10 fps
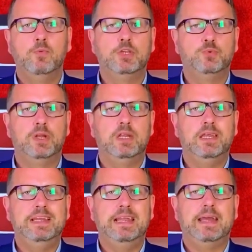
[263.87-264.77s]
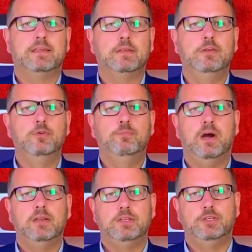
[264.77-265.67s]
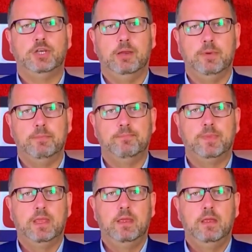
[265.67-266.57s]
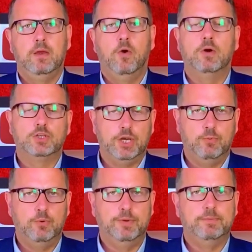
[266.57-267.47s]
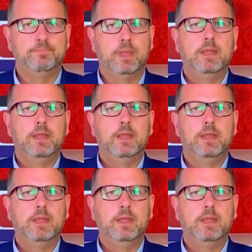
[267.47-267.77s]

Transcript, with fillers: which will elect a new party chairman or chairwoman.